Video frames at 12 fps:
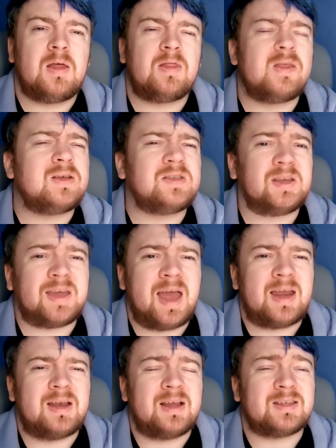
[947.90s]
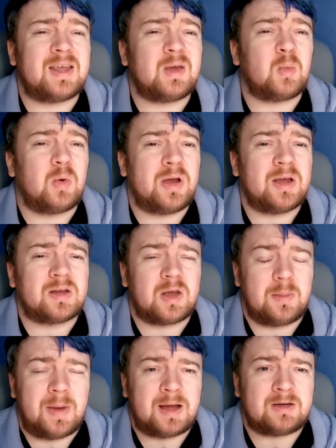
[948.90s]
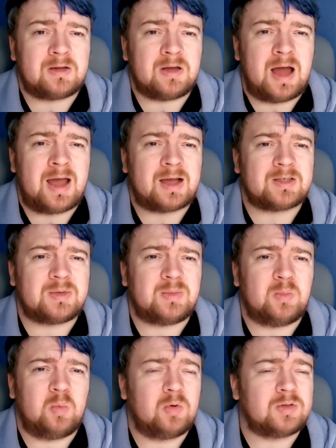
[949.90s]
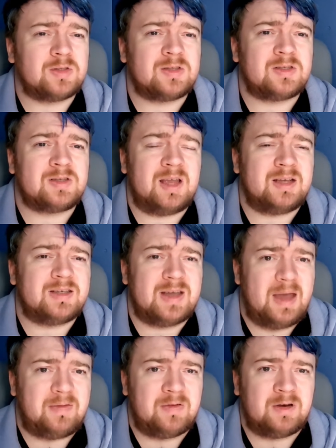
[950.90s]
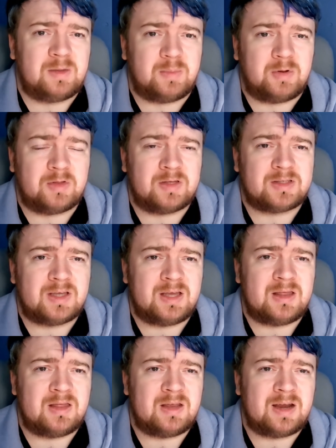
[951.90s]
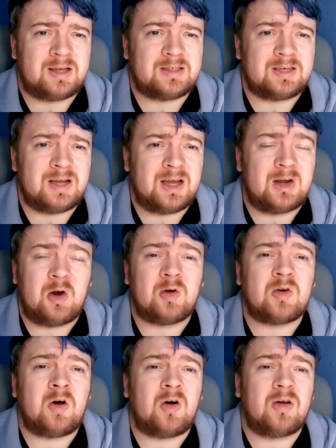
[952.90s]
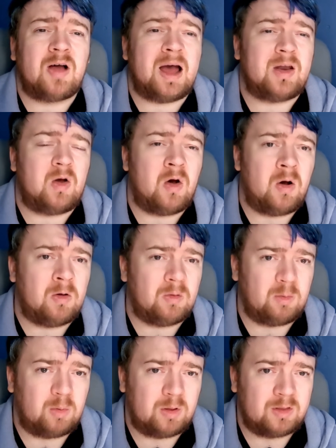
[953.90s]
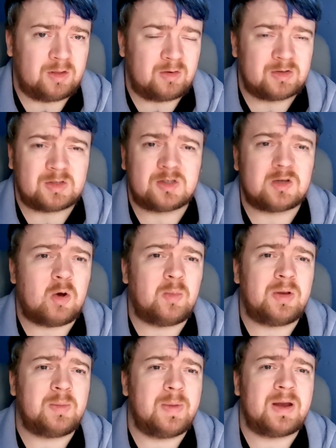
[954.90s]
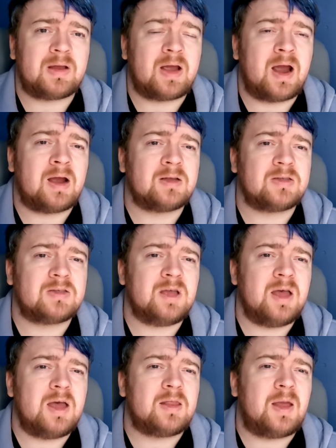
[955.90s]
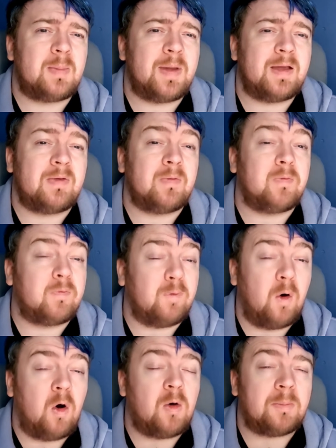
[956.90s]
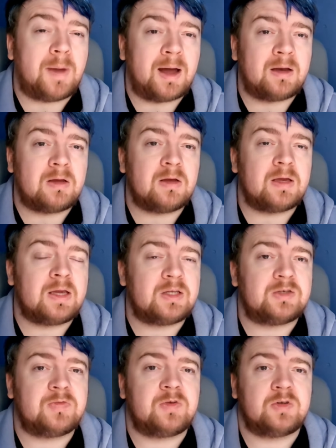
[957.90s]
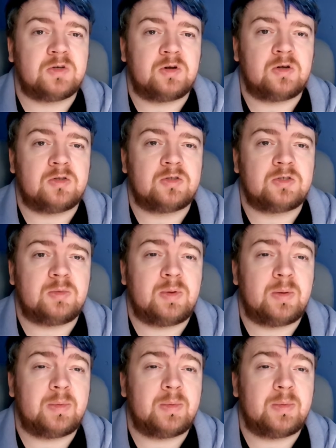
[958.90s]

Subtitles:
This again is a weird commander. I actually would say definitely put this in the 99 or not at all. There is so many better cards that paying 4 mana each of your turns to be